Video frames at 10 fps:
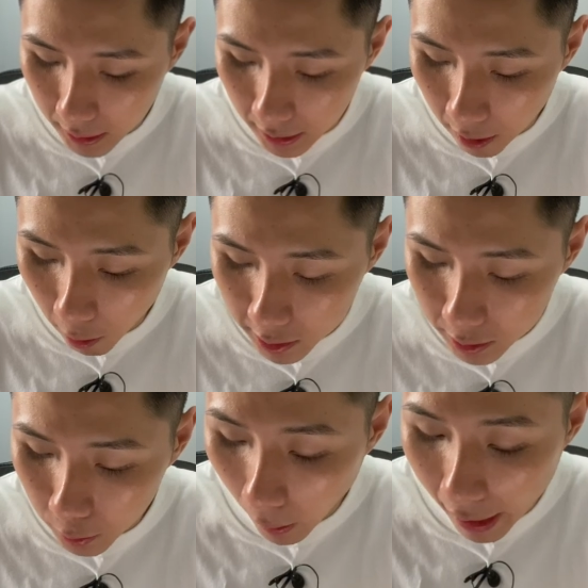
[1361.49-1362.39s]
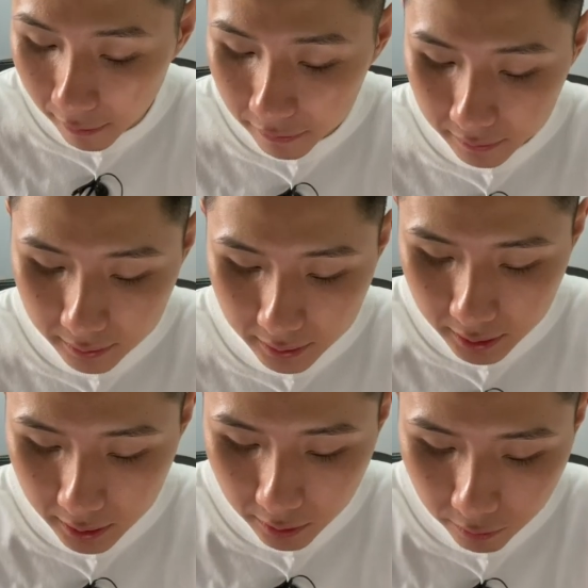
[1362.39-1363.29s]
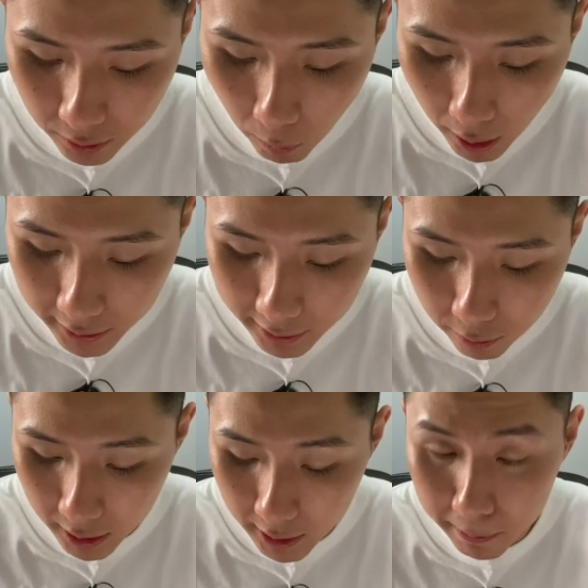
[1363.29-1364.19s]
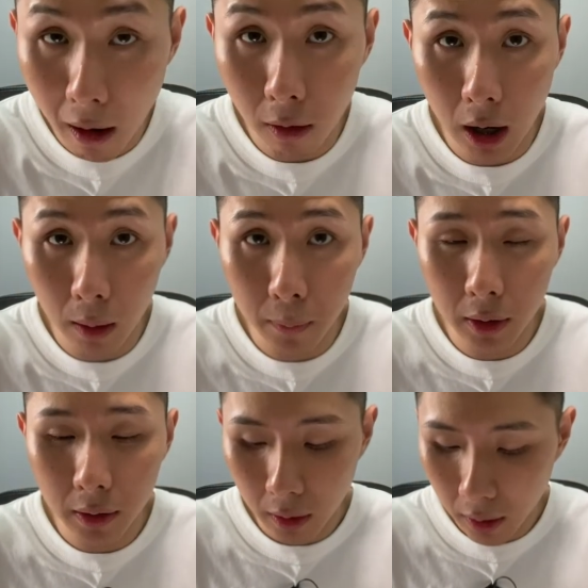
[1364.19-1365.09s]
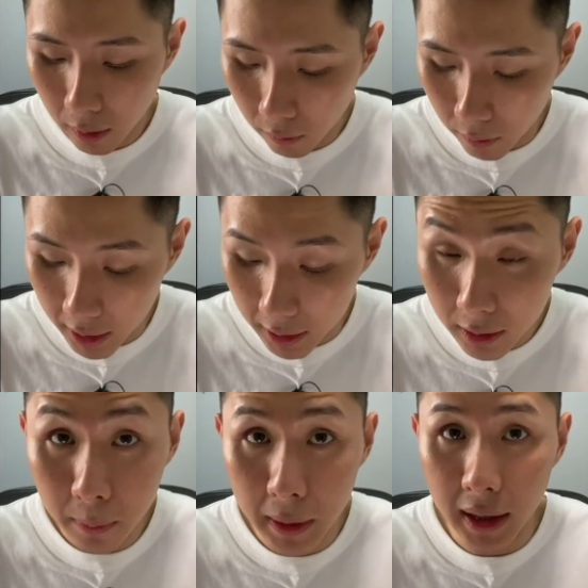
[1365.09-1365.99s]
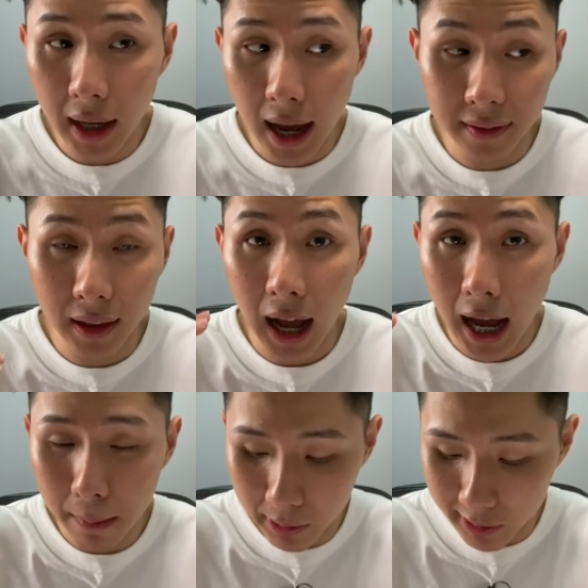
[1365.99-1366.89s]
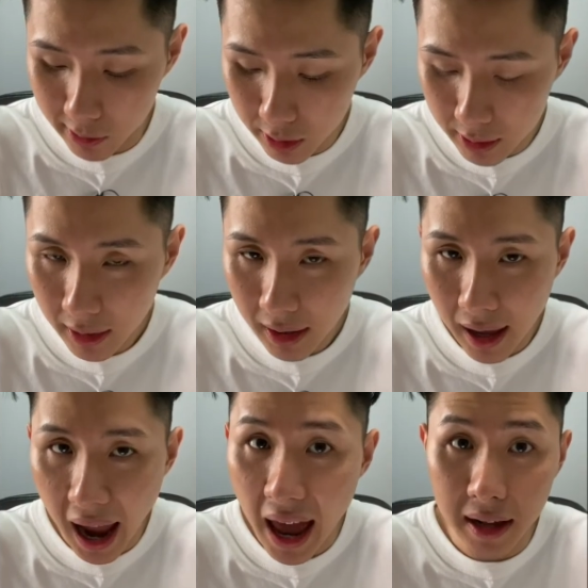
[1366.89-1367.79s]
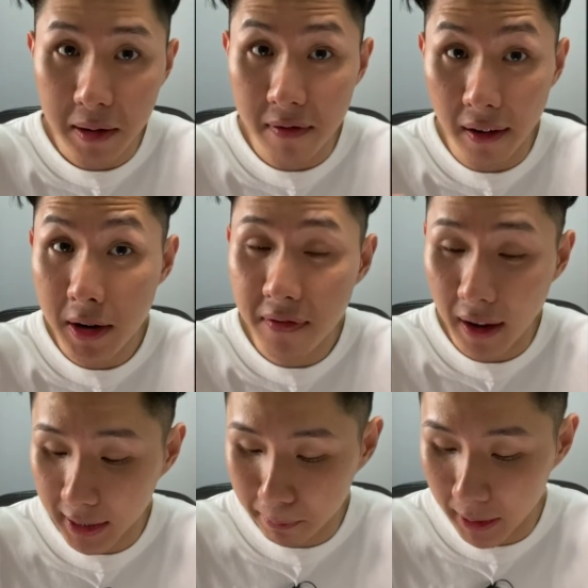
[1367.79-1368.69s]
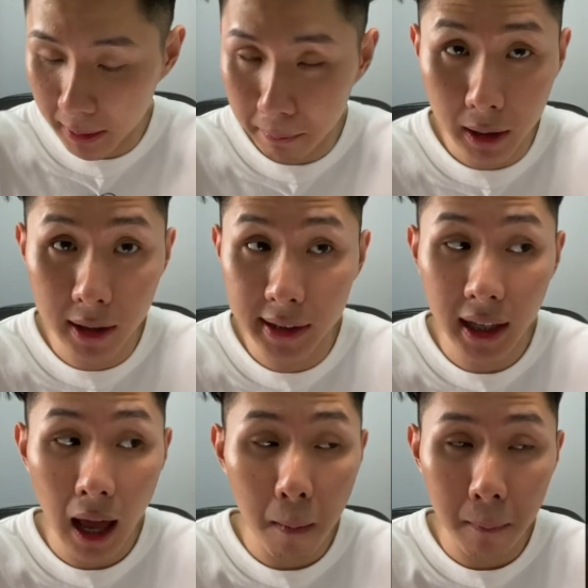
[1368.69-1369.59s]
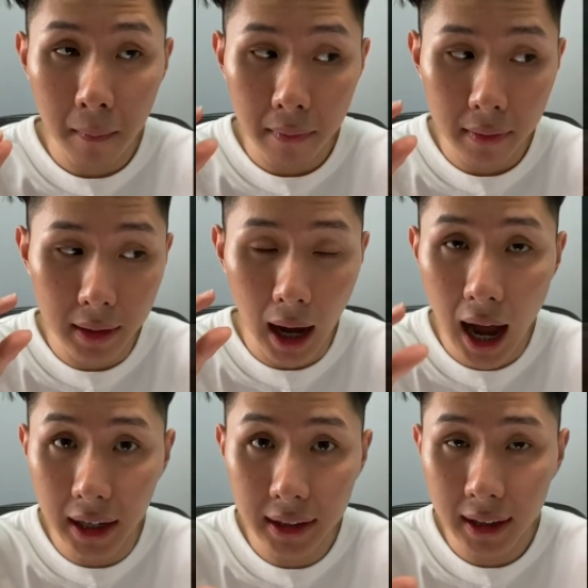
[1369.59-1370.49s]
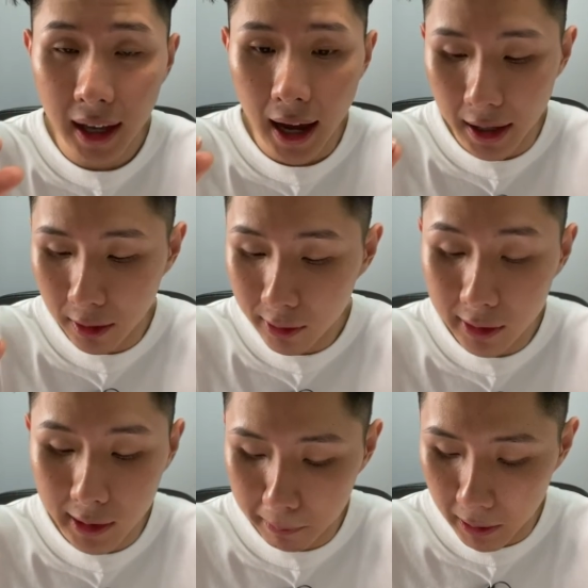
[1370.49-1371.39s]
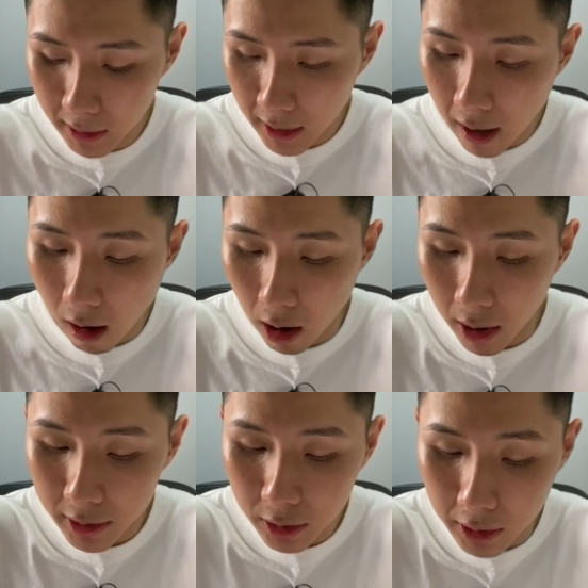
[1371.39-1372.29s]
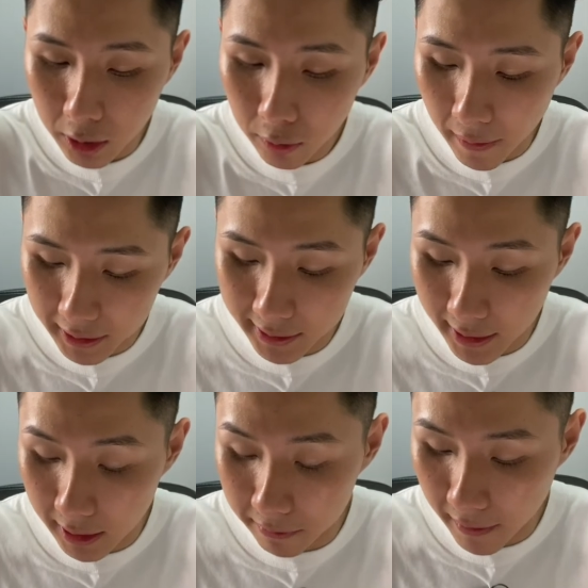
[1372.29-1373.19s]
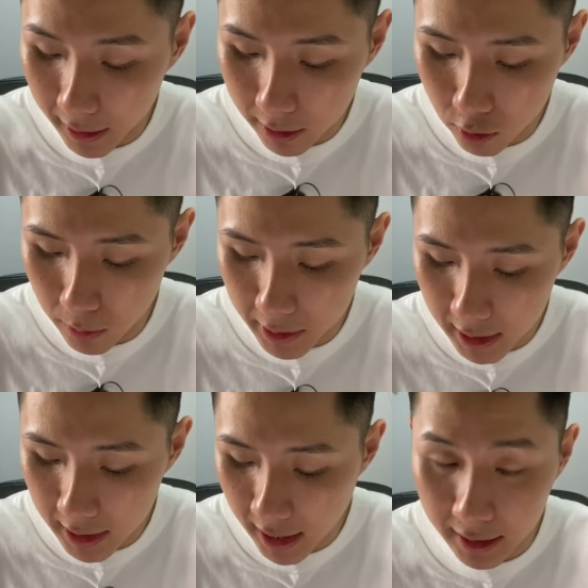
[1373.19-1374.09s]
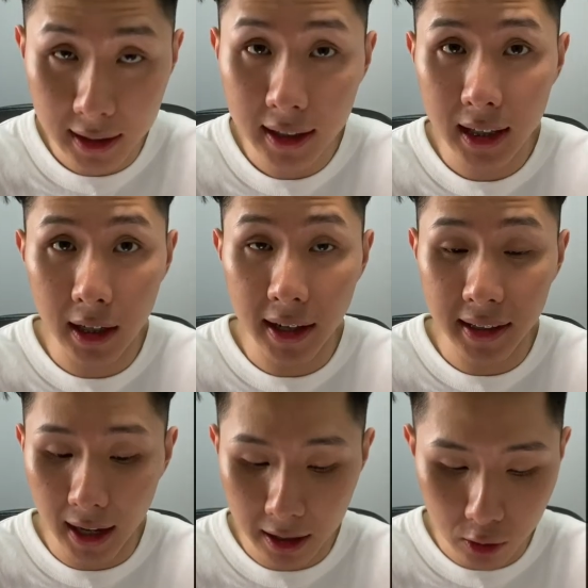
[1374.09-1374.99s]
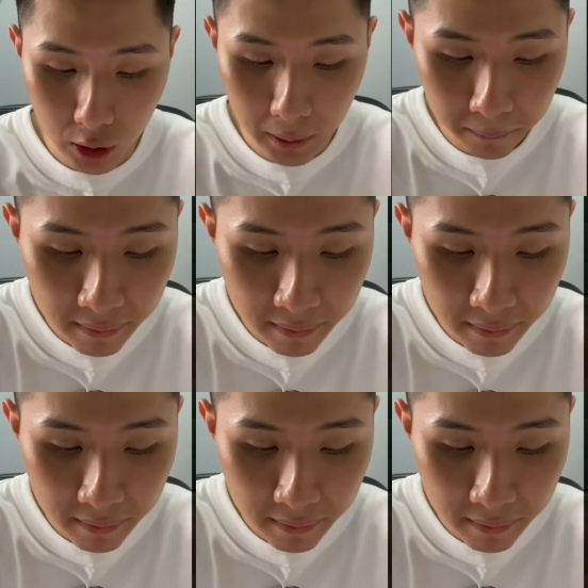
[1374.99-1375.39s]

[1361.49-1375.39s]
in order to have requires the greatest power output, we need it to be at the high position and at a very fast speed, because the height and also the speed are the two factors that affect G.P.E and kinetic energy.